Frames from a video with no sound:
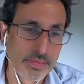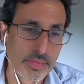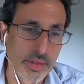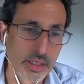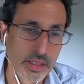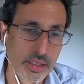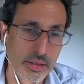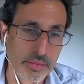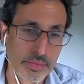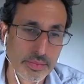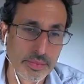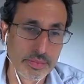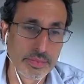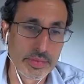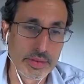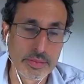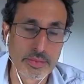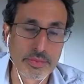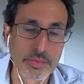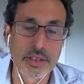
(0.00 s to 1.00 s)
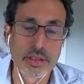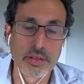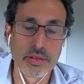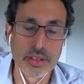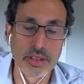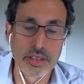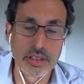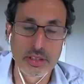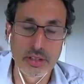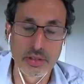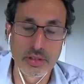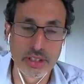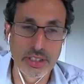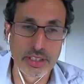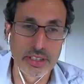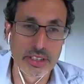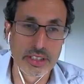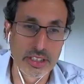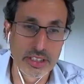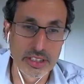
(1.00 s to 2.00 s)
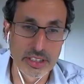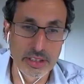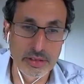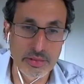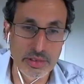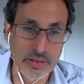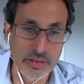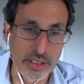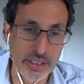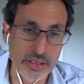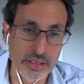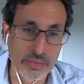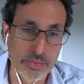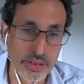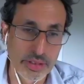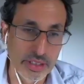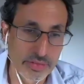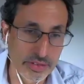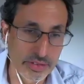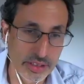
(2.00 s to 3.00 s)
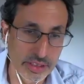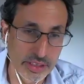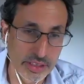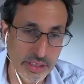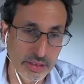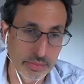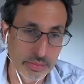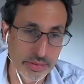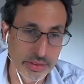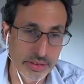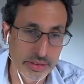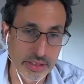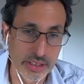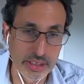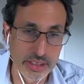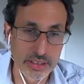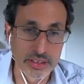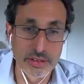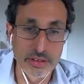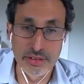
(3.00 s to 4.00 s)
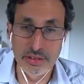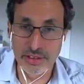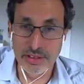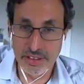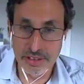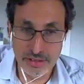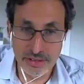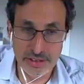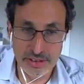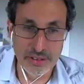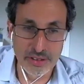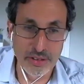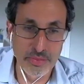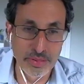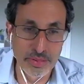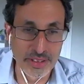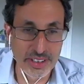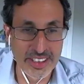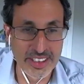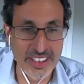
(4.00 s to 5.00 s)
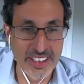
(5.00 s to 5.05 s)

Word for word: um, inclu- included in the linear regression part, for example, you can use you can use your book.